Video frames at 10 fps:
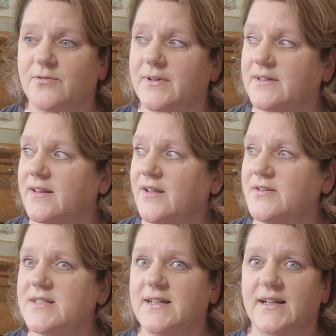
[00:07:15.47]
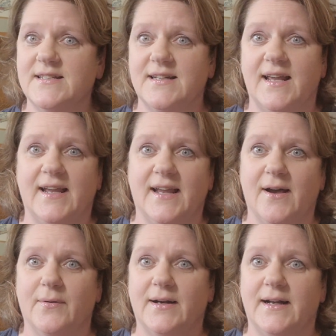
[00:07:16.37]
Went to Lowe's the next day,
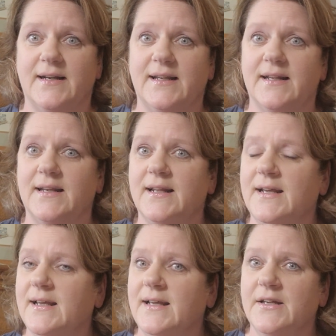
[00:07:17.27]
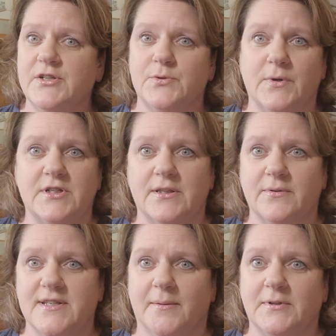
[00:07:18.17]
got what I needed, switched the
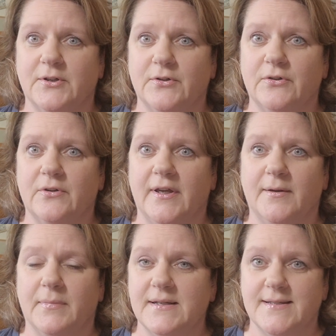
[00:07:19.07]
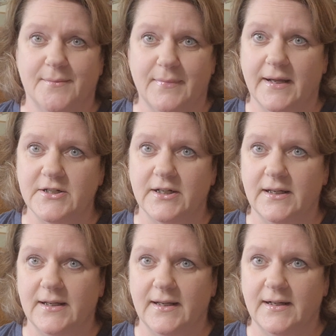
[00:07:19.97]
receptacle, and by some
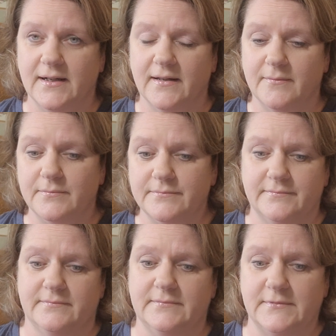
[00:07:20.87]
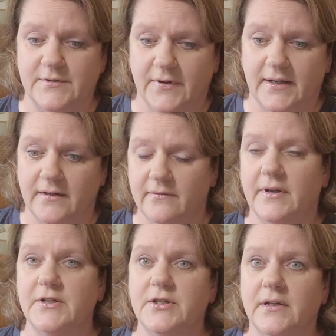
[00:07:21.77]
magic and divine
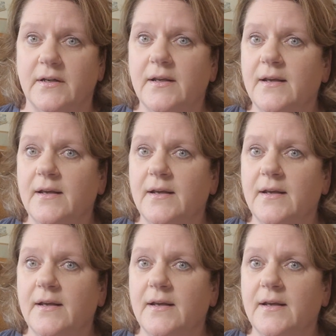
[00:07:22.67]
intervention,